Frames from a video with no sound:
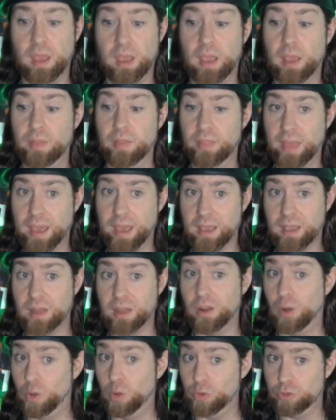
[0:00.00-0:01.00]
And that can
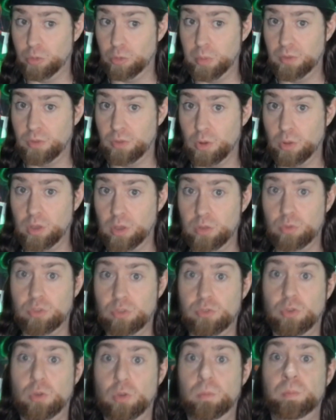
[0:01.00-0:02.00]
also be very
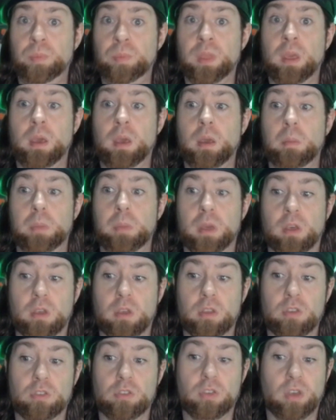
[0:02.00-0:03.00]
useful
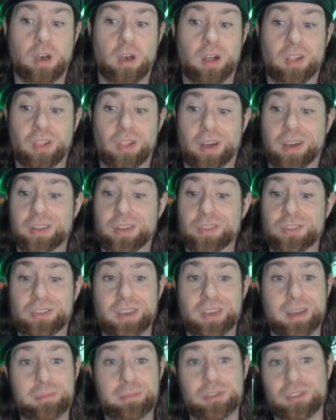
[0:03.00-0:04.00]
because a lot of the
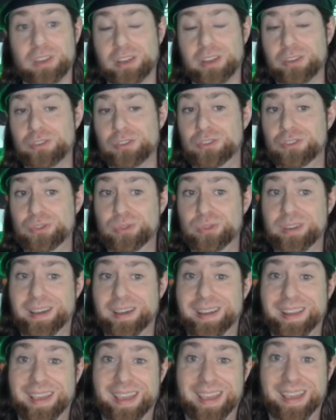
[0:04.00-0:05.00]
time designers do
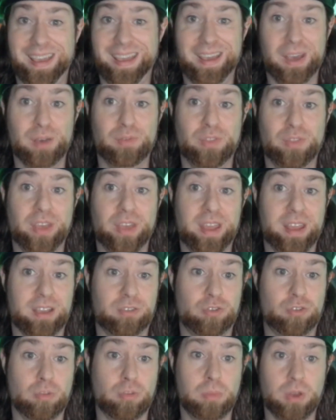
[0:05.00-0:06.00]
not have that
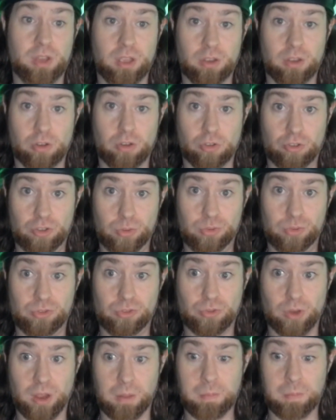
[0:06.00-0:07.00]
extra money in our
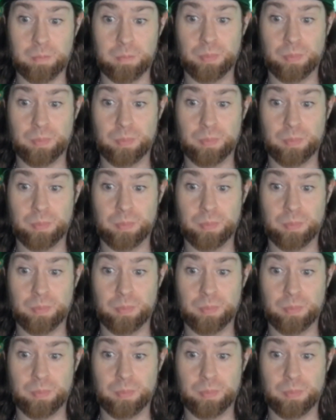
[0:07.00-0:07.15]
shoestring